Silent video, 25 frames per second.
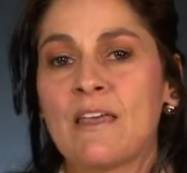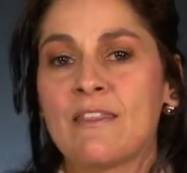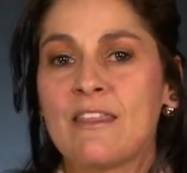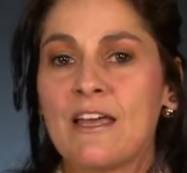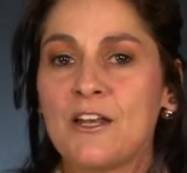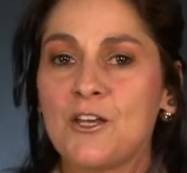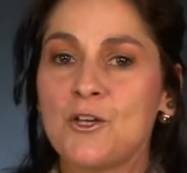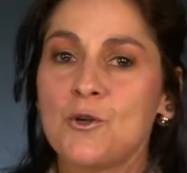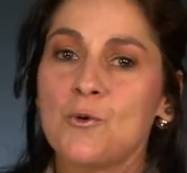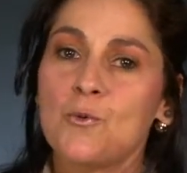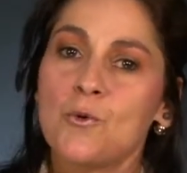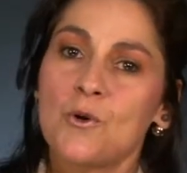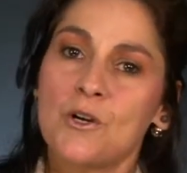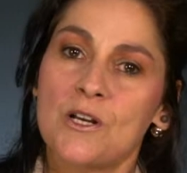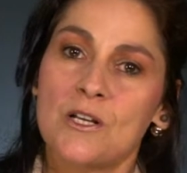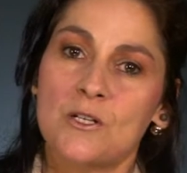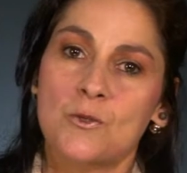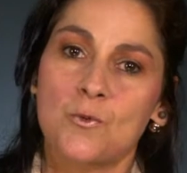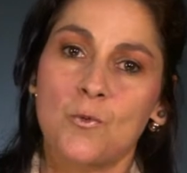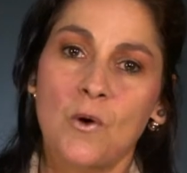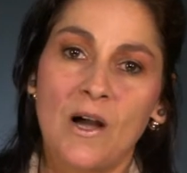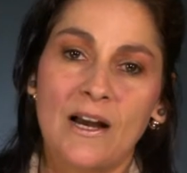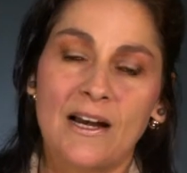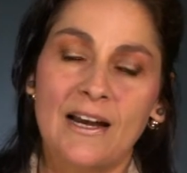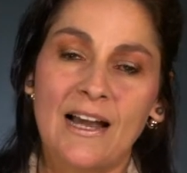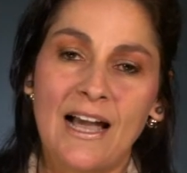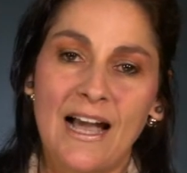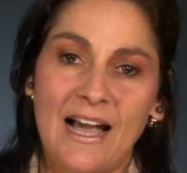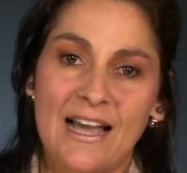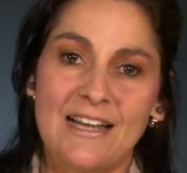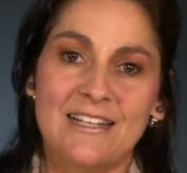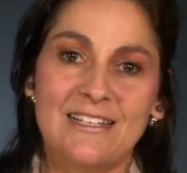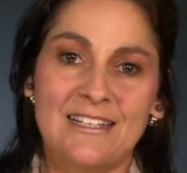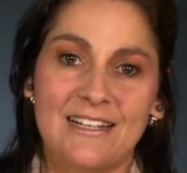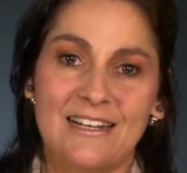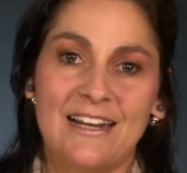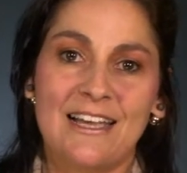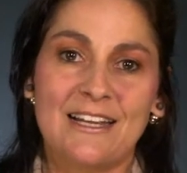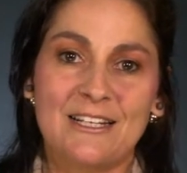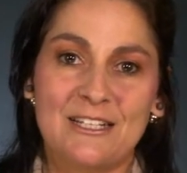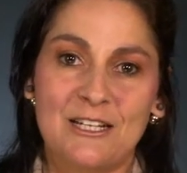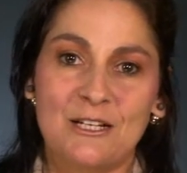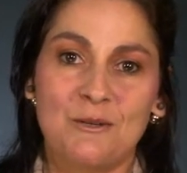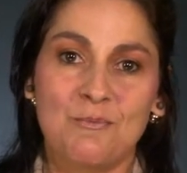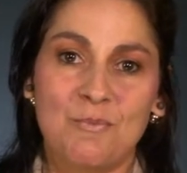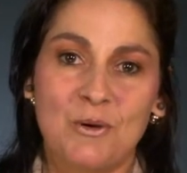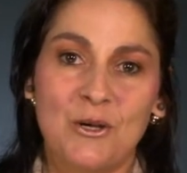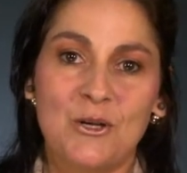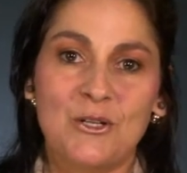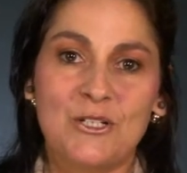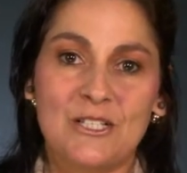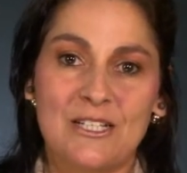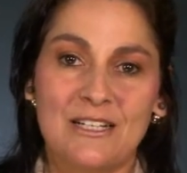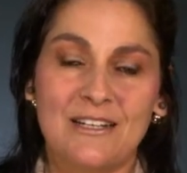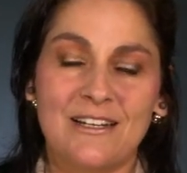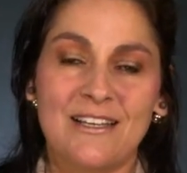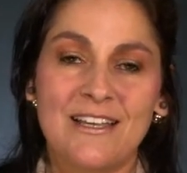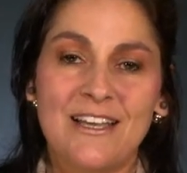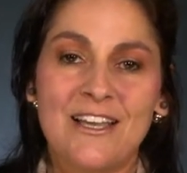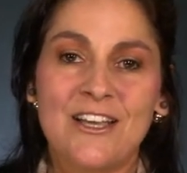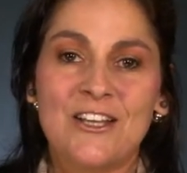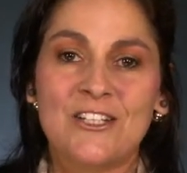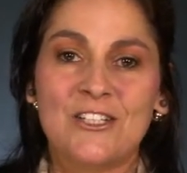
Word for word: than you would as one isolated person.